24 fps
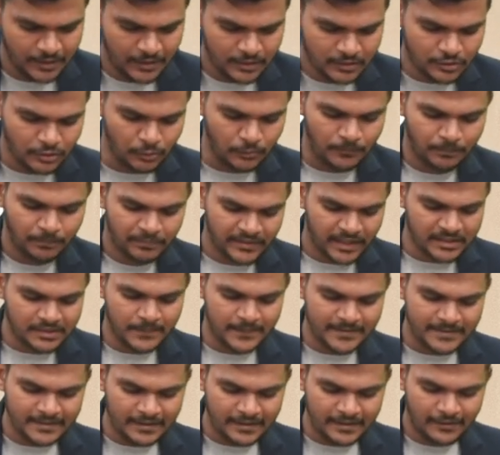So that's
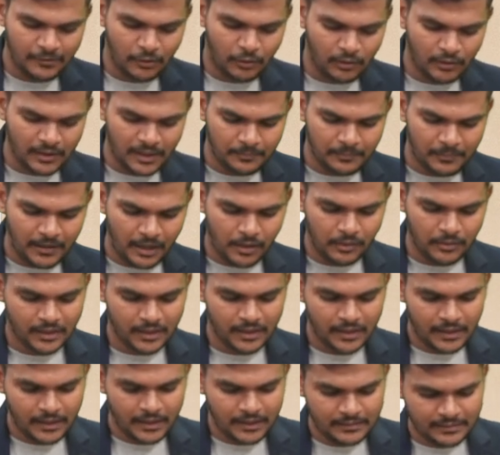basically all about
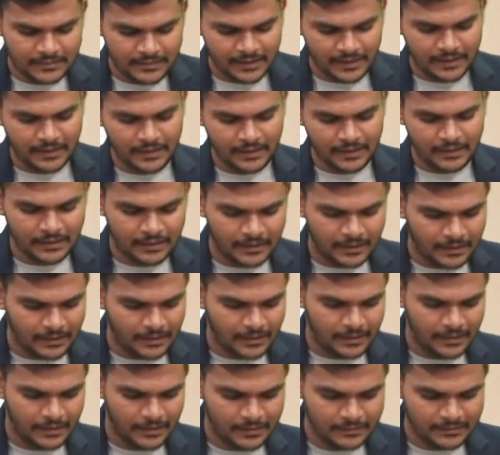the
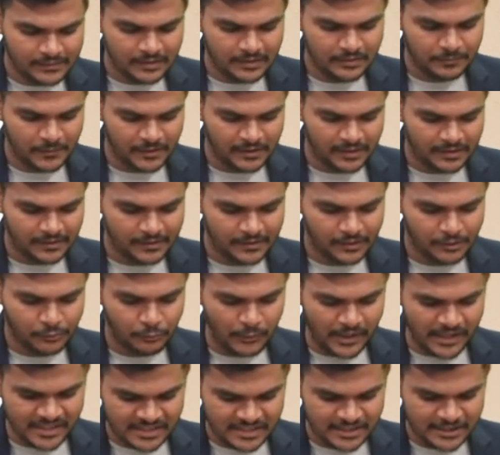this particular
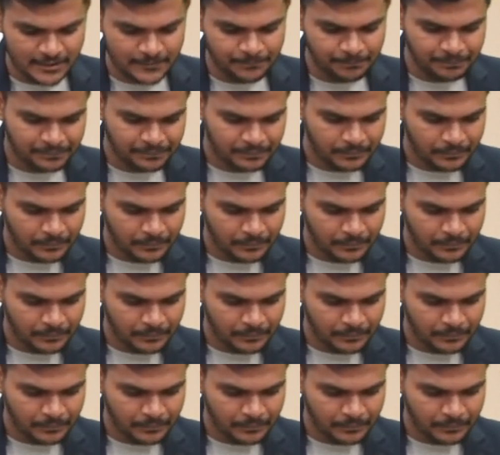question.